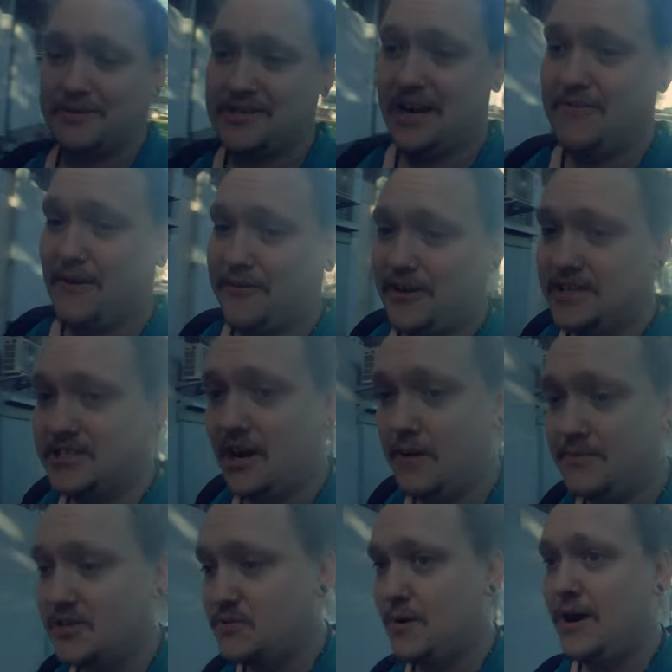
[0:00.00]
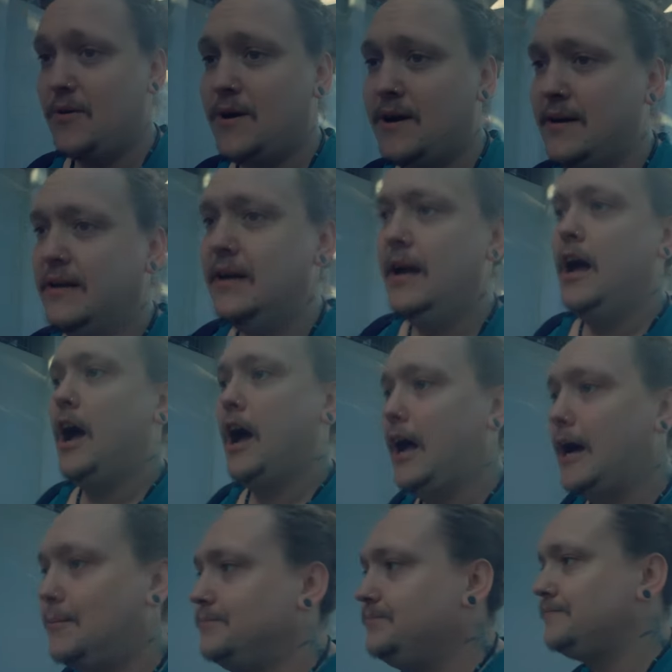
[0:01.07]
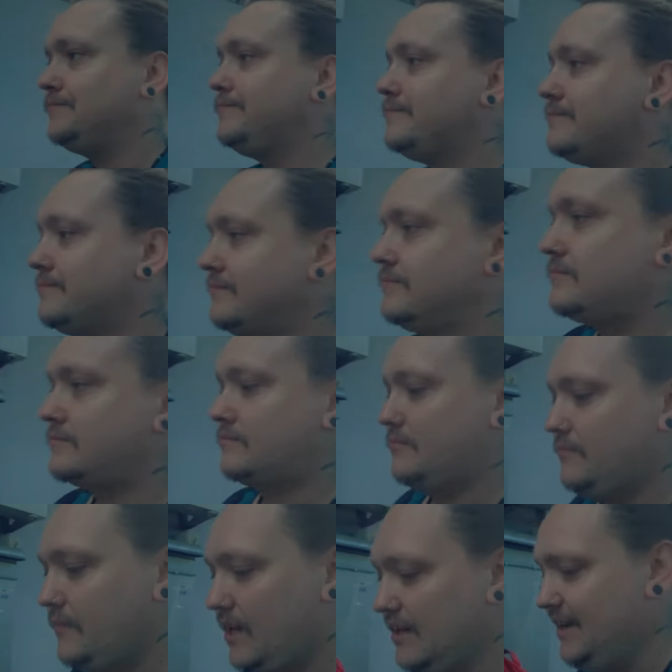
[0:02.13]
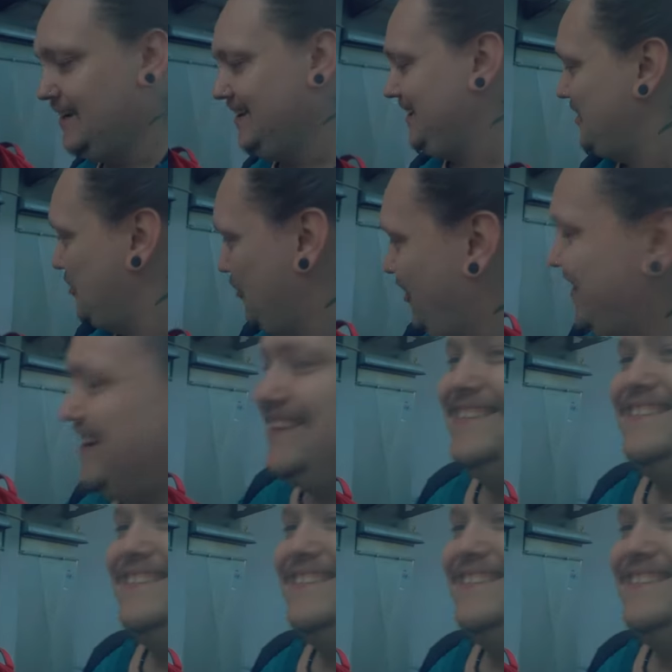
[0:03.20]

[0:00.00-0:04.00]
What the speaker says: tripped over a few times as well. Yeah, you're alright.